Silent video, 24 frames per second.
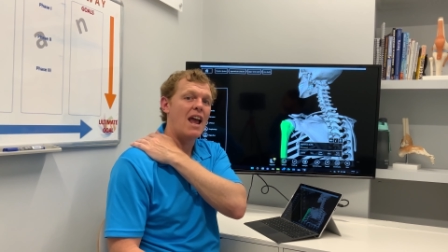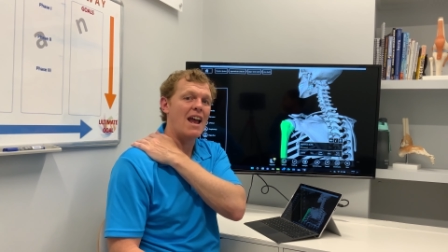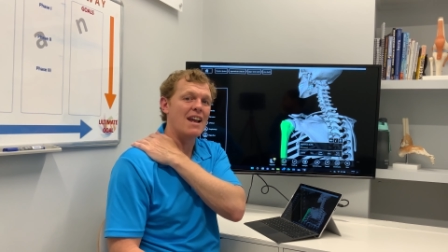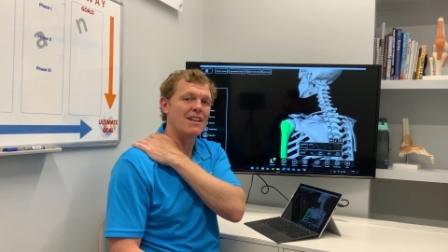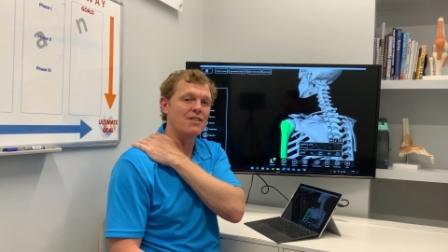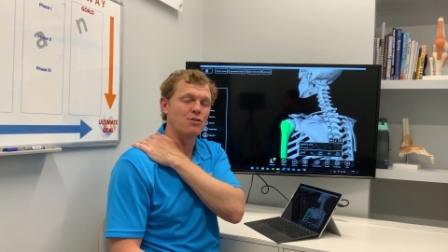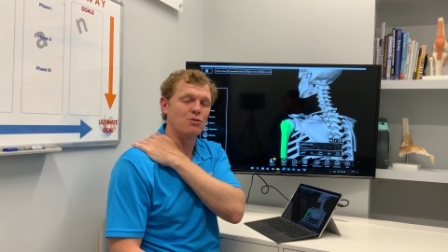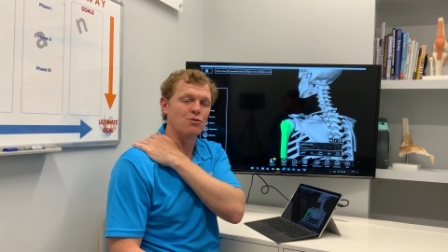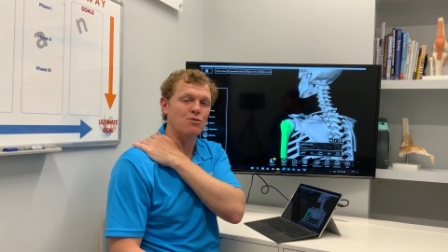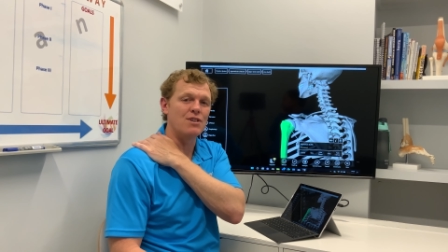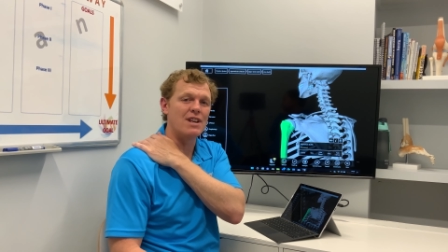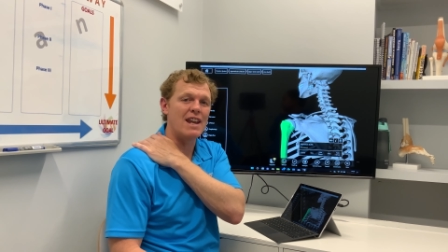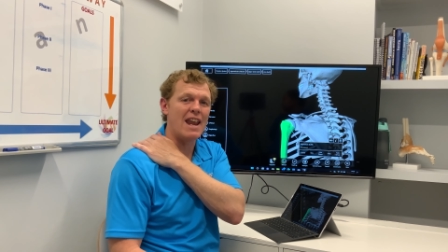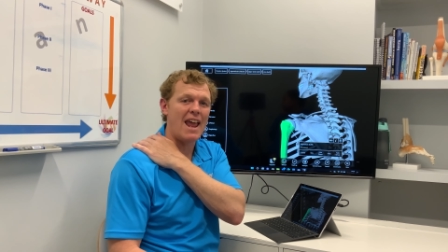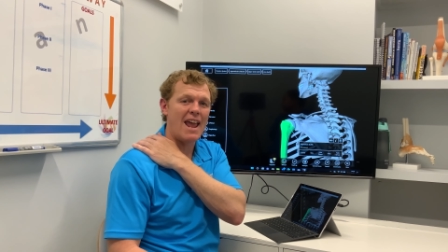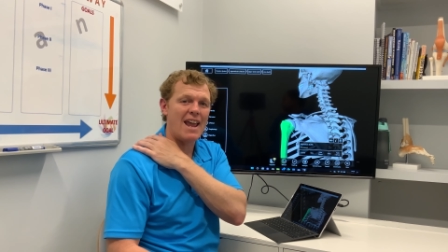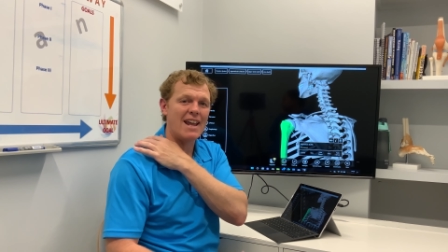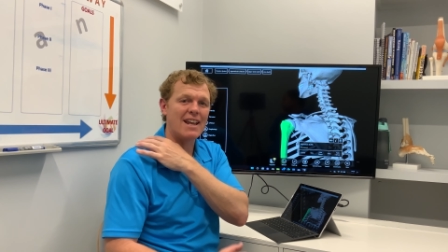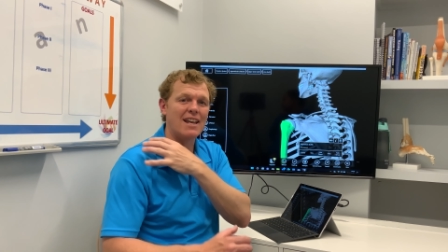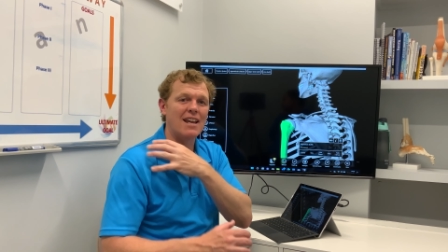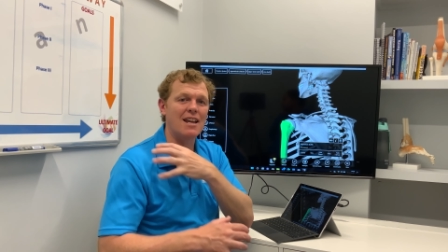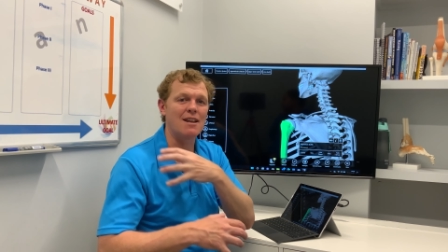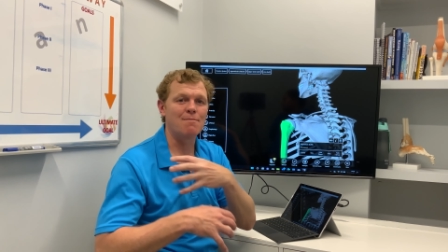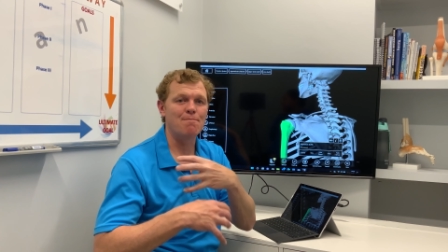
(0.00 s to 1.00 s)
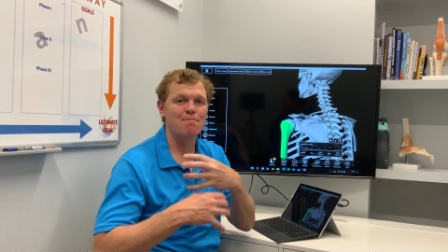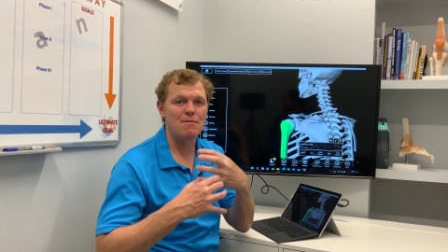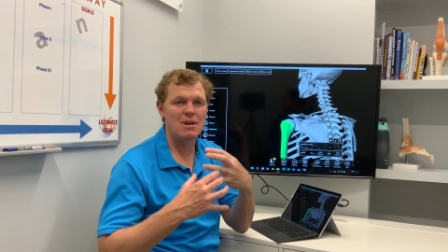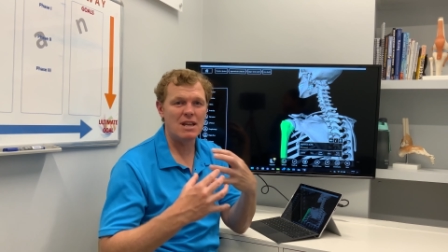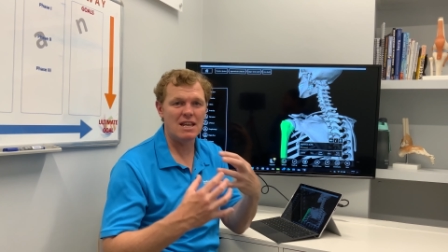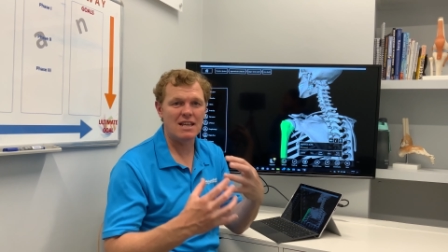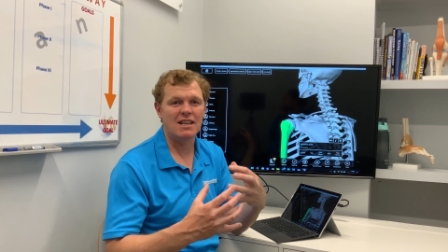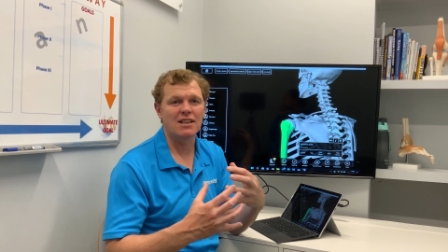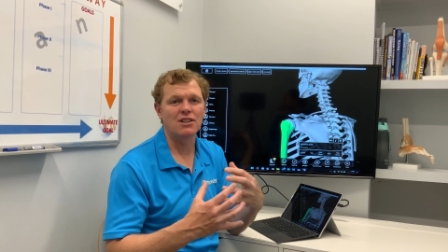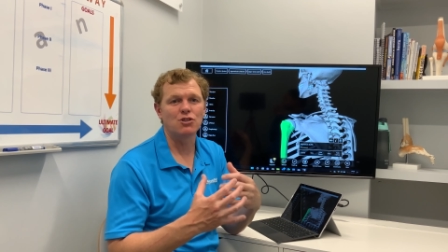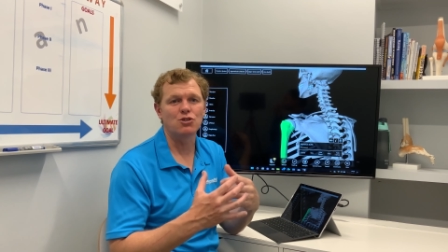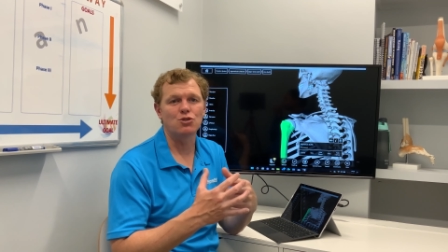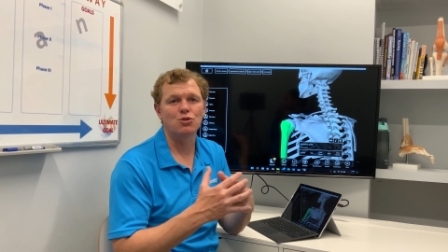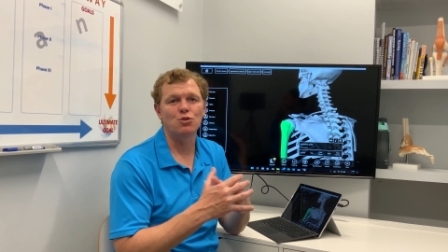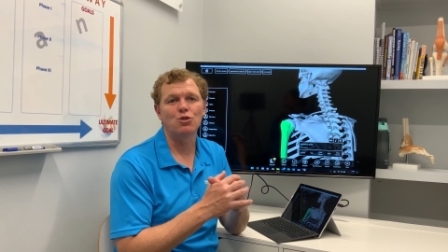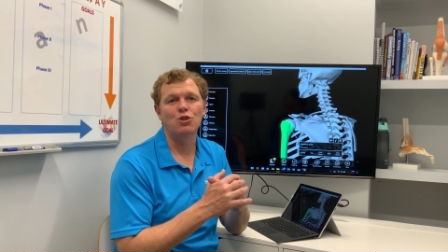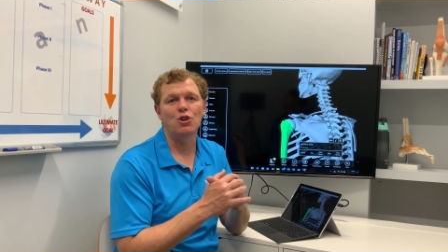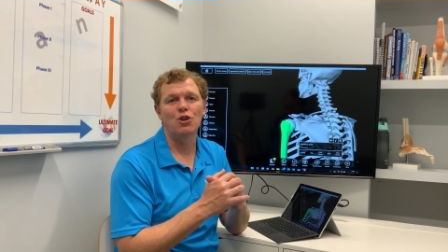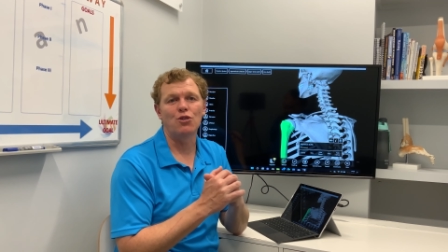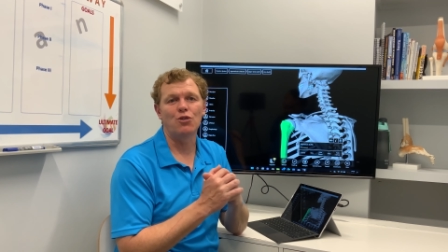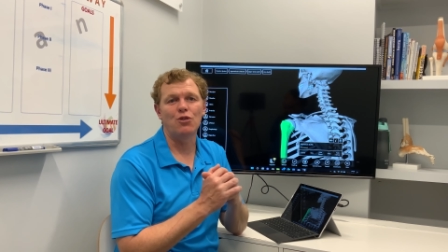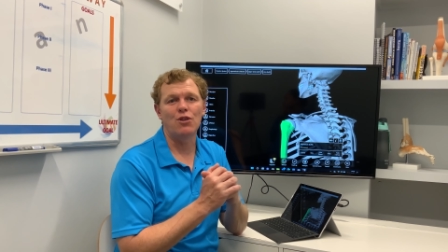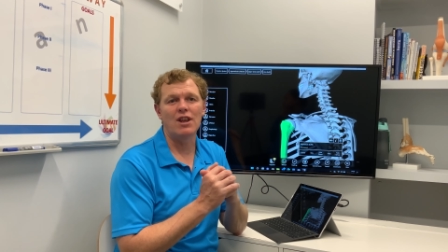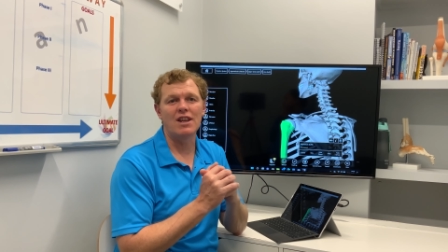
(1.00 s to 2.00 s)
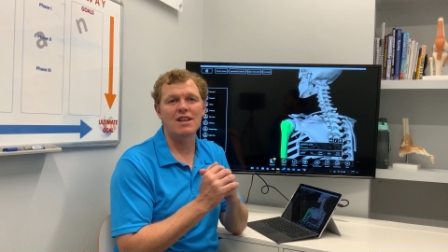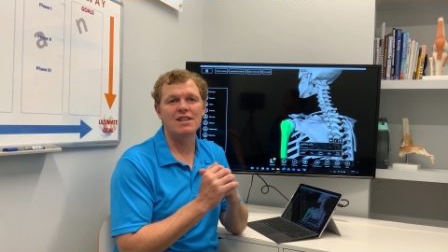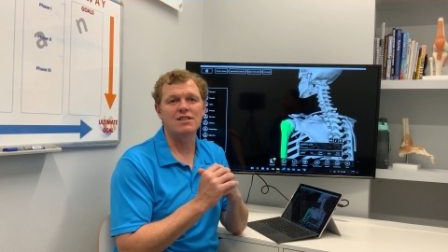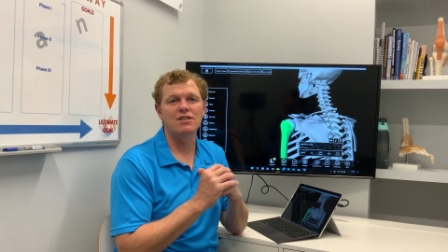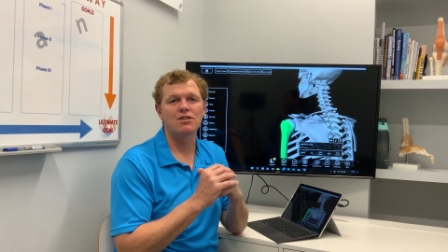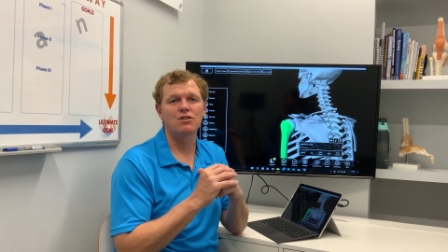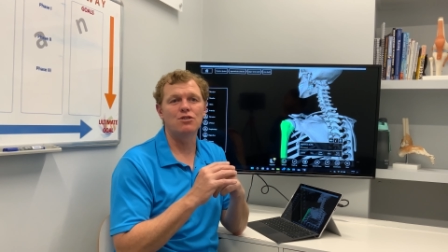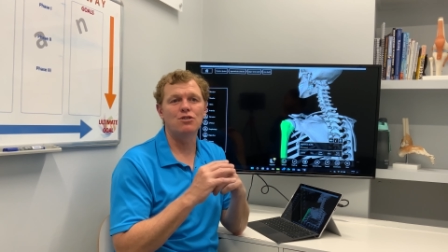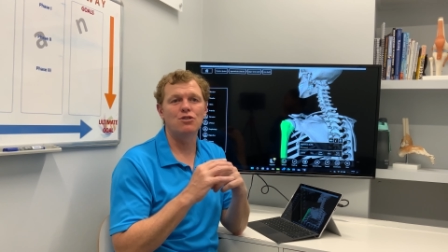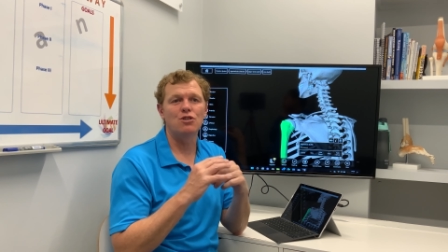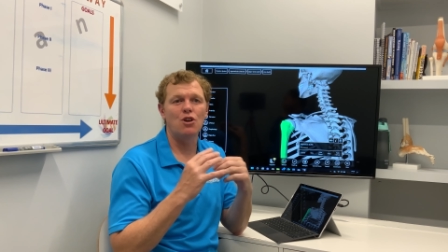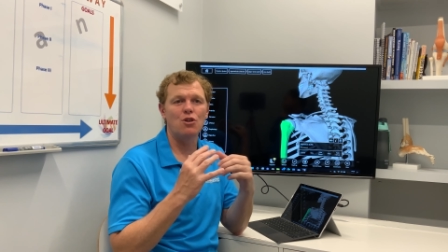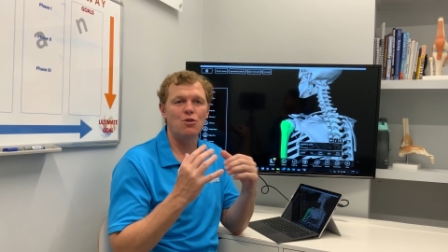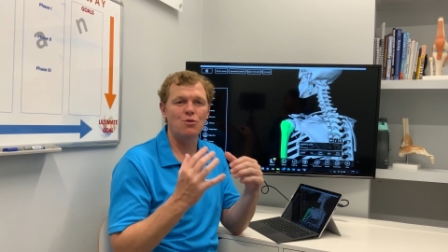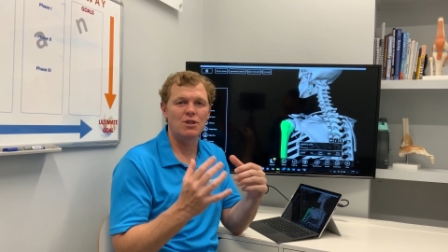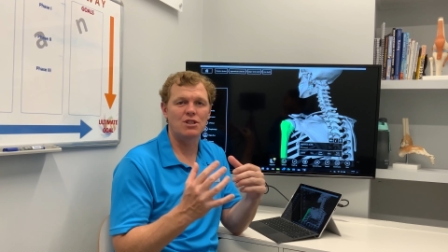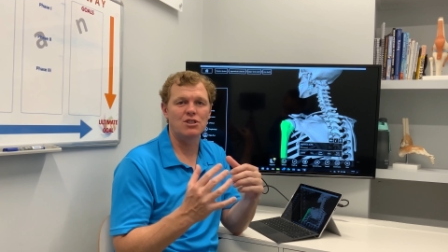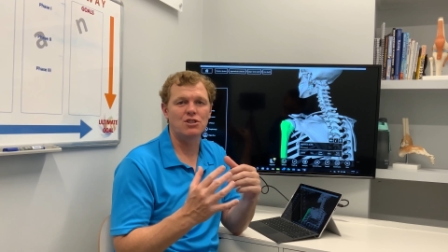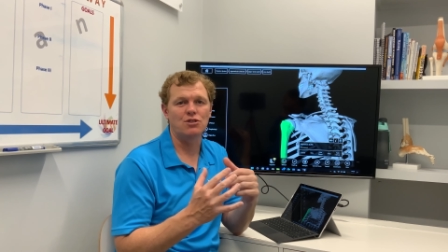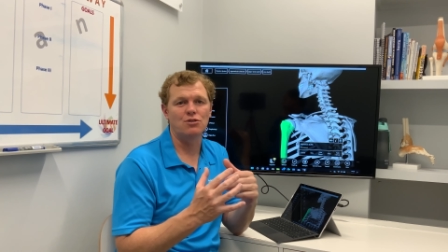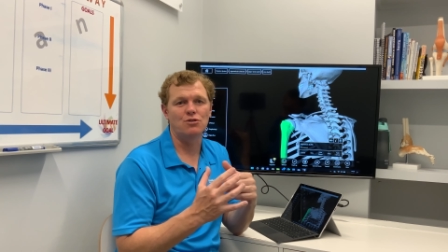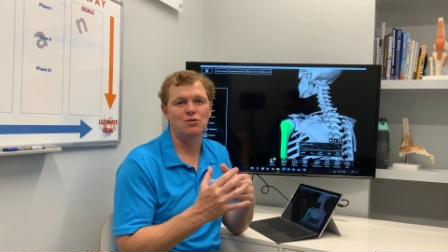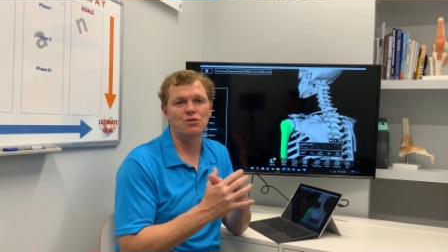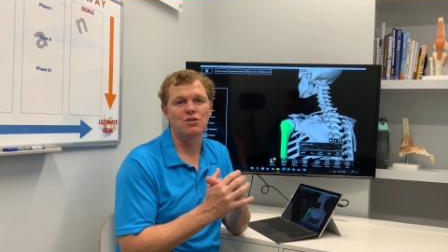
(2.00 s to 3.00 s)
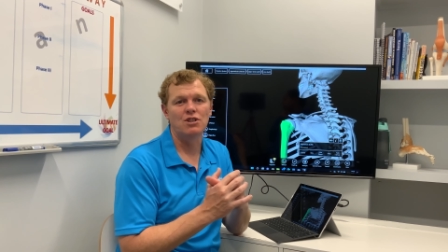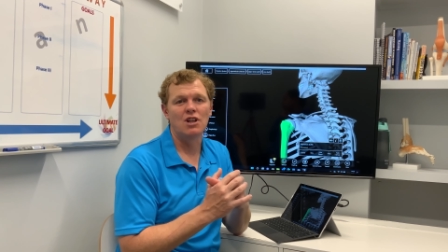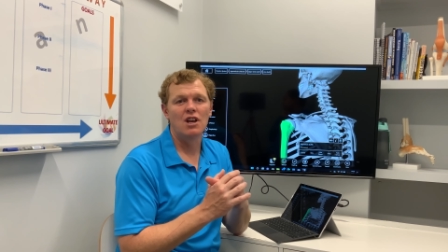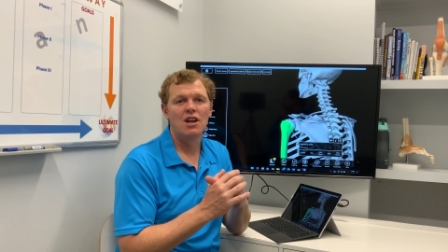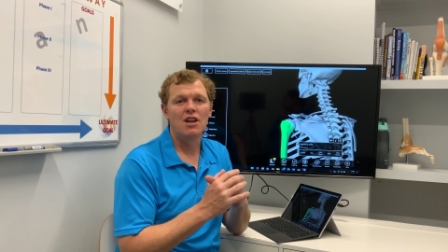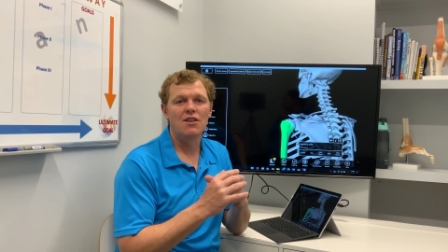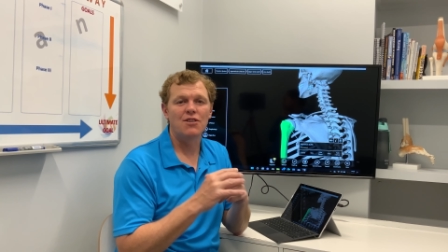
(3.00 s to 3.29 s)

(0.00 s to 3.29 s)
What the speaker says: and your neck and making sure that there's no issues